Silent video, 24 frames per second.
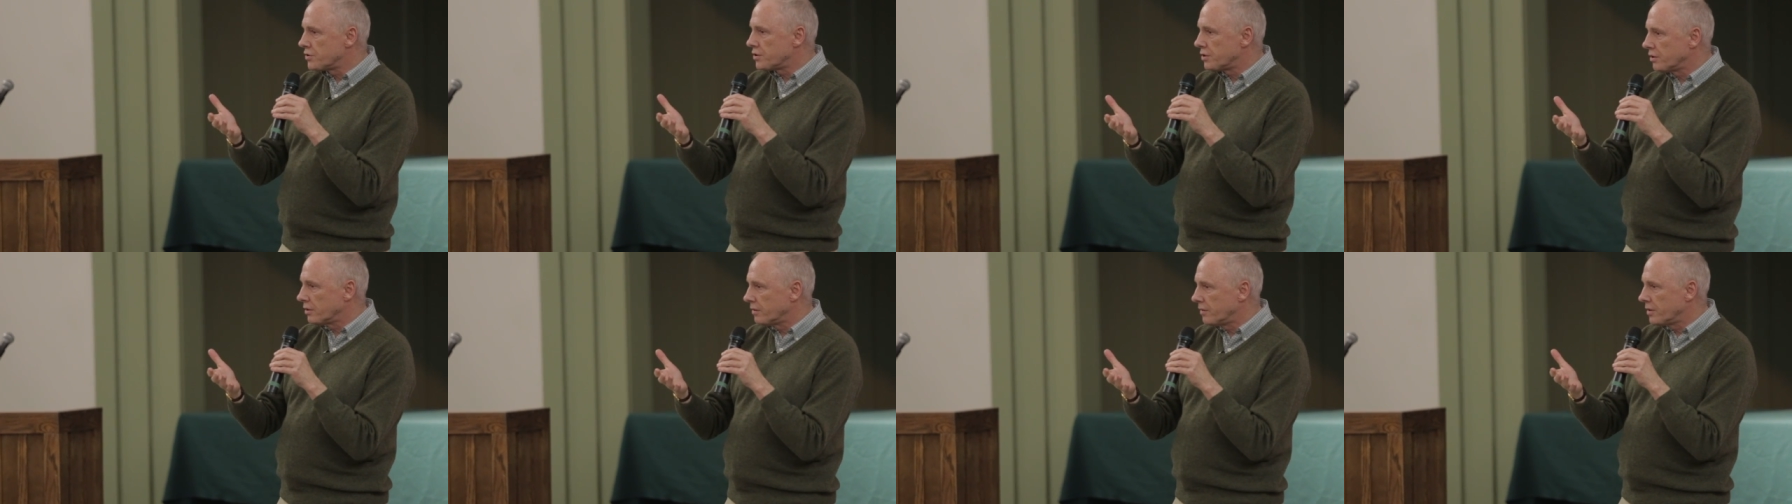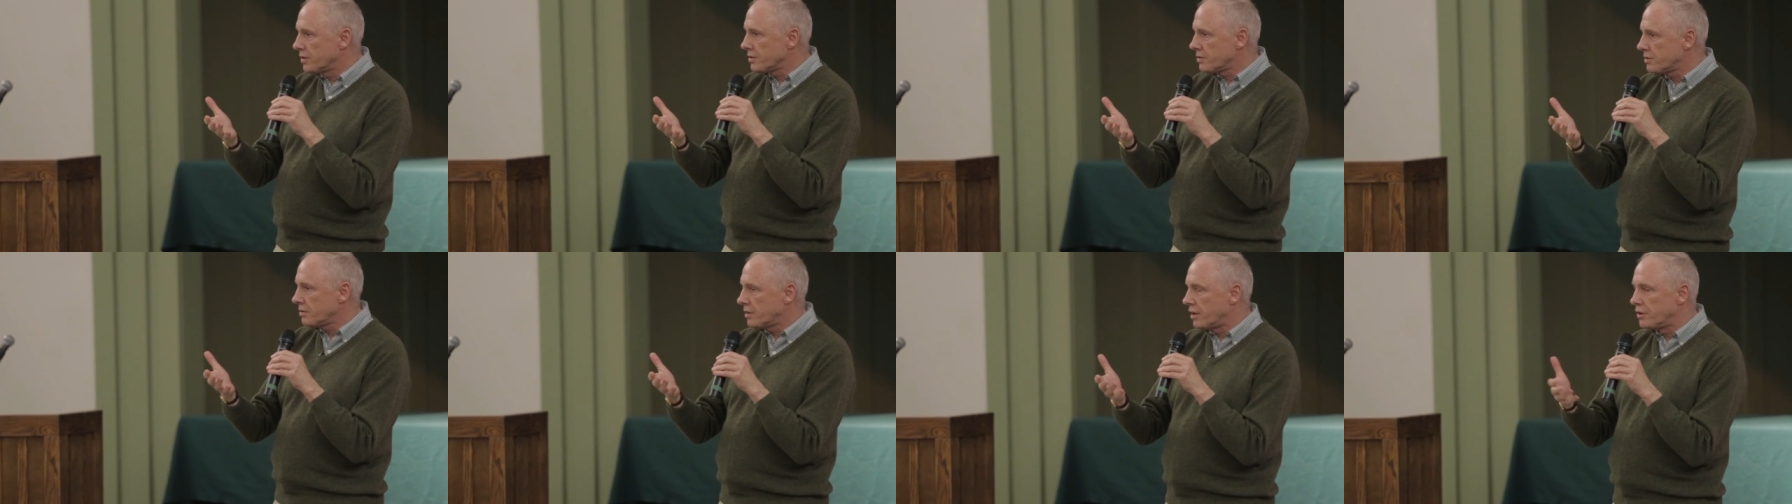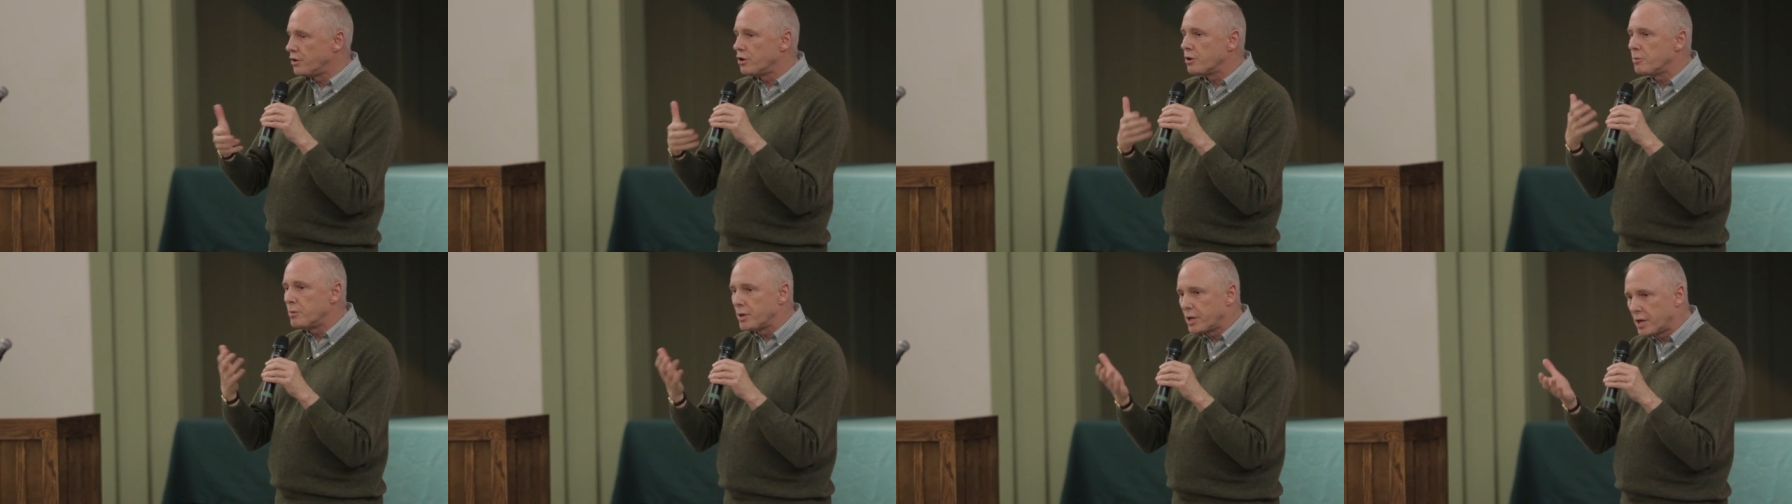service
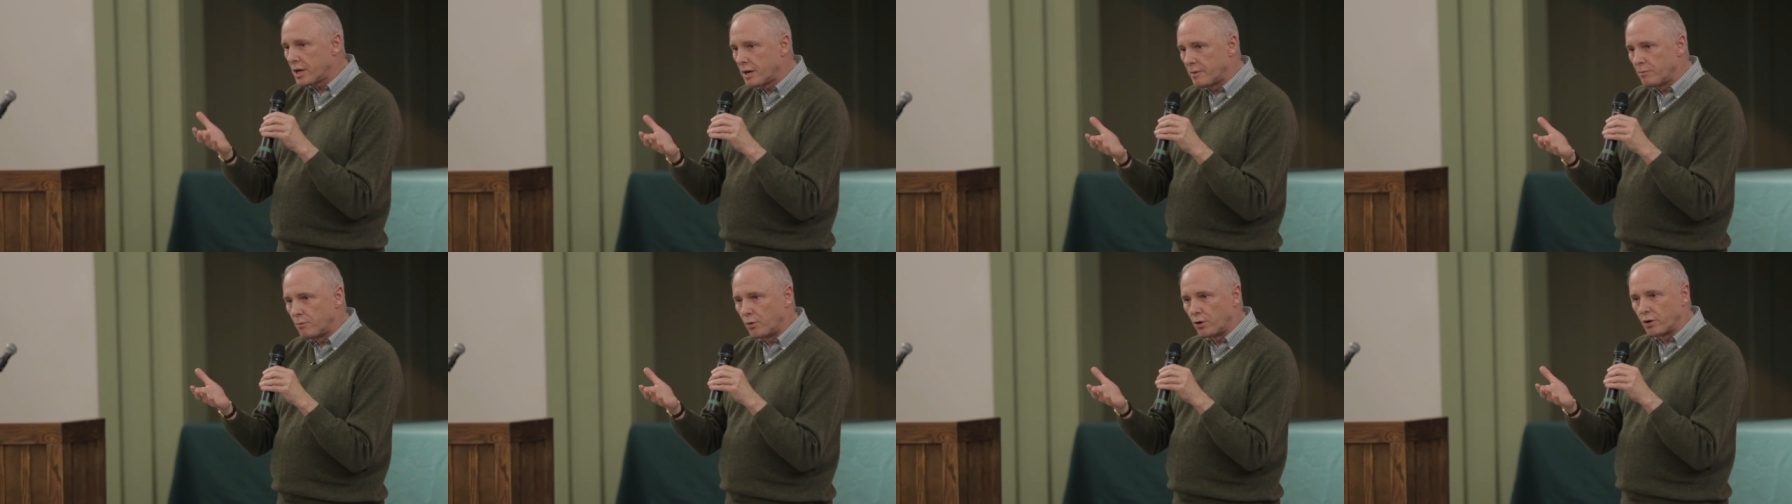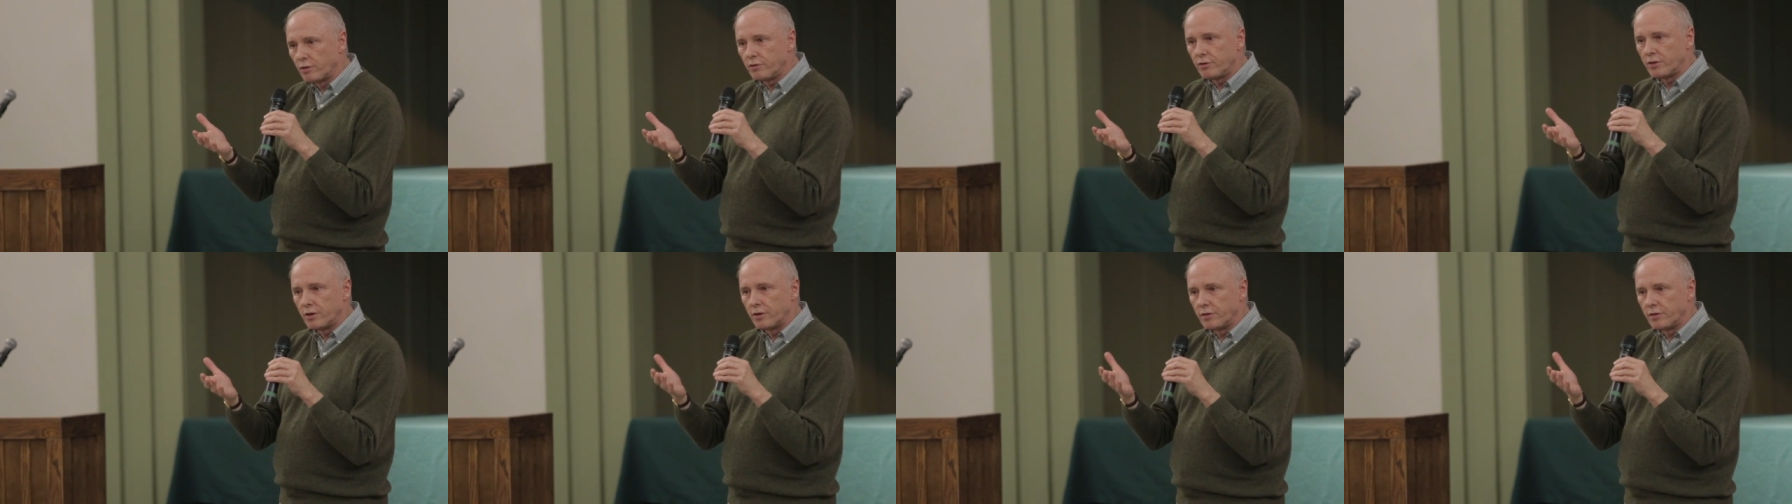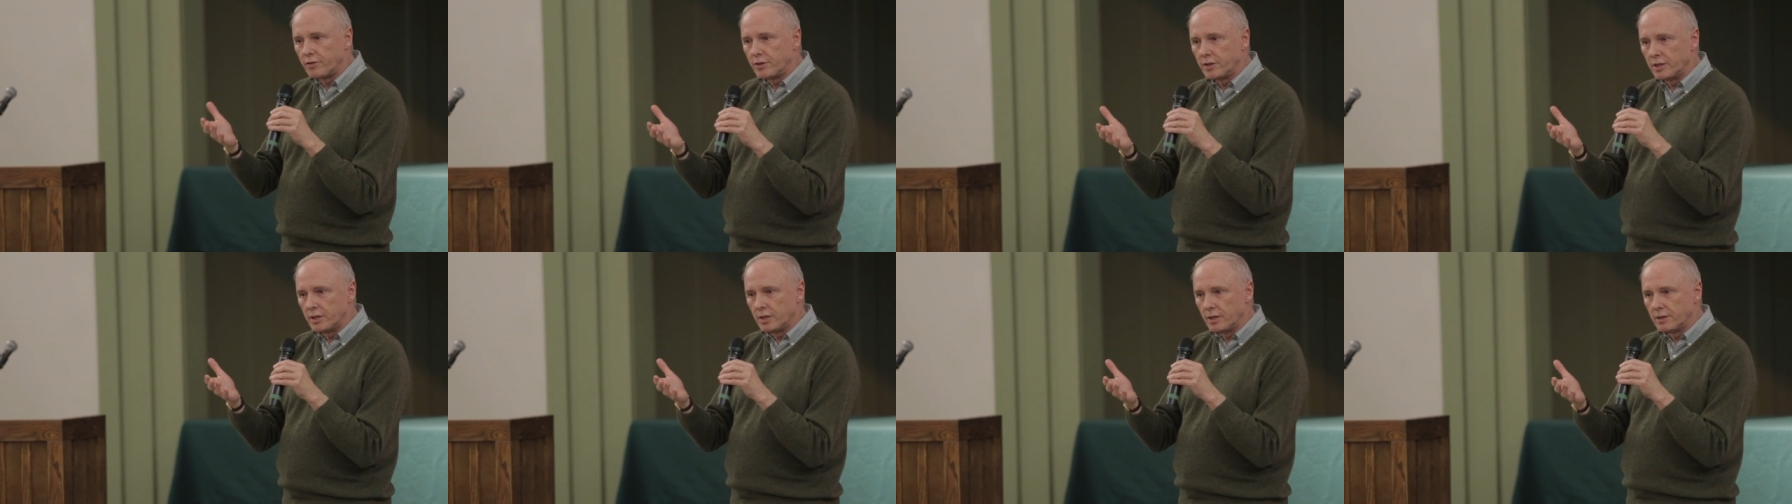and you become more
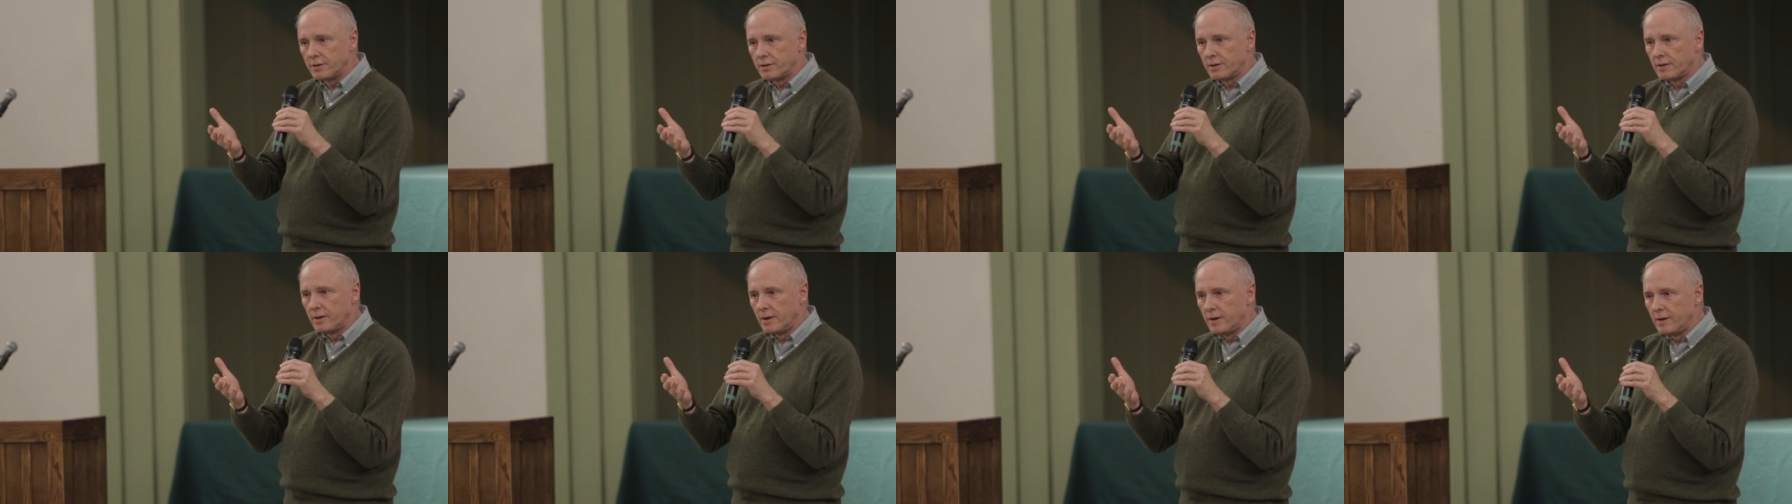fulfilled.